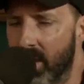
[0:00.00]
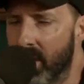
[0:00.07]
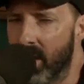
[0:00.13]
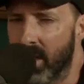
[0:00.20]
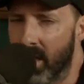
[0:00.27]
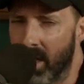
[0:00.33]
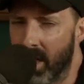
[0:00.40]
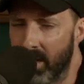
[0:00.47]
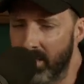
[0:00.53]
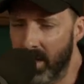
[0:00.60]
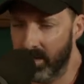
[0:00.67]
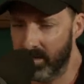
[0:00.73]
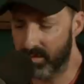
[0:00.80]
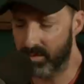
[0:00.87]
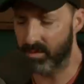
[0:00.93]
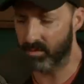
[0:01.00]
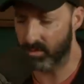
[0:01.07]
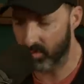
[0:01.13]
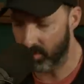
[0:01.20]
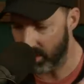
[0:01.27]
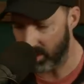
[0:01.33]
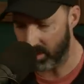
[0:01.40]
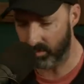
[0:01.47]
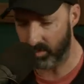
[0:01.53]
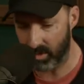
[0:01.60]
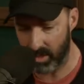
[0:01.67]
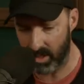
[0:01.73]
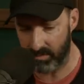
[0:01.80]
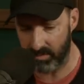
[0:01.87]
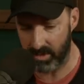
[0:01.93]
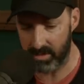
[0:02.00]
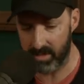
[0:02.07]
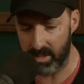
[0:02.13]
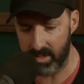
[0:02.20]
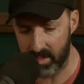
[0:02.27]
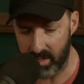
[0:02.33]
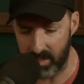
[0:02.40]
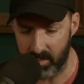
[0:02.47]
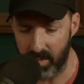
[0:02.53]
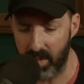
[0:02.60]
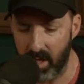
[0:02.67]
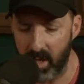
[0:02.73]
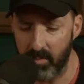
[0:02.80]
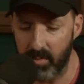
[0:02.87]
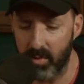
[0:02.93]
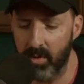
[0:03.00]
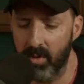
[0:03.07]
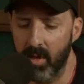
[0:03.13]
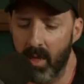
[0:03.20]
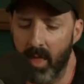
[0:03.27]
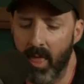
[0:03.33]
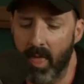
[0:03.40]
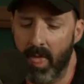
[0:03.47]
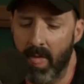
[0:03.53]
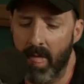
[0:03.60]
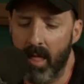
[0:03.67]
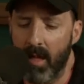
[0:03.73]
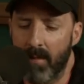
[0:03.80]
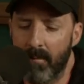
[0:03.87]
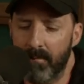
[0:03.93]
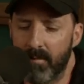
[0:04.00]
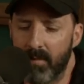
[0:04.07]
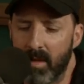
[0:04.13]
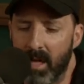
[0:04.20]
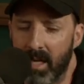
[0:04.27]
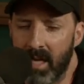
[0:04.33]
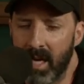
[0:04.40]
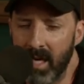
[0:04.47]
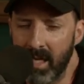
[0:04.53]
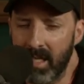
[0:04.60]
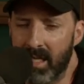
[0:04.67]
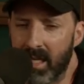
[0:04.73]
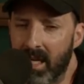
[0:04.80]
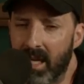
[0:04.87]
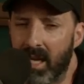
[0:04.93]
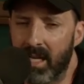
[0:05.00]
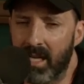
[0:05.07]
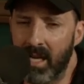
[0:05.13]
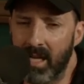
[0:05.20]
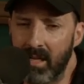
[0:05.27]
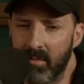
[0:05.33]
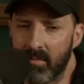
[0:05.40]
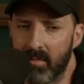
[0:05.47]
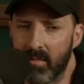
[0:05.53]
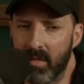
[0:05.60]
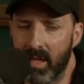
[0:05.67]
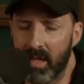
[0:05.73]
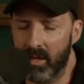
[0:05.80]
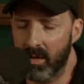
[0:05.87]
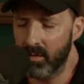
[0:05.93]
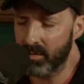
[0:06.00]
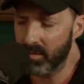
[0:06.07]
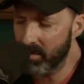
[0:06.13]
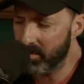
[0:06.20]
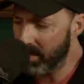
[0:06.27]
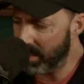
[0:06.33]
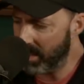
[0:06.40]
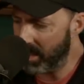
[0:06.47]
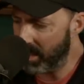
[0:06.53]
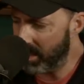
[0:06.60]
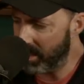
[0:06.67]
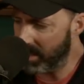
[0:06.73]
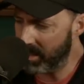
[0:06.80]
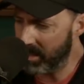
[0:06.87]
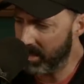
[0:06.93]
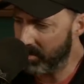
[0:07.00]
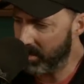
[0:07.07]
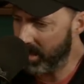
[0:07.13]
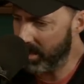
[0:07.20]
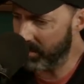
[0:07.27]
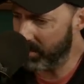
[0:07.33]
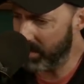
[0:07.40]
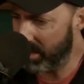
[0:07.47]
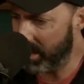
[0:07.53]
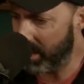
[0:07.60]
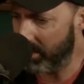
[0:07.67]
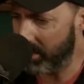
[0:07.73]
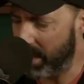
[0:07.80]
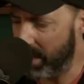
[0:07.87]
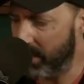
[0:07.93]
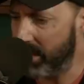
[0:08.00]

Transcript: I haven't mm-hmm. had to do really really heavy intense things, but a couple, yeah. I kind of get, I kind of, I go through it in my head, and I'm kind of thinking about it.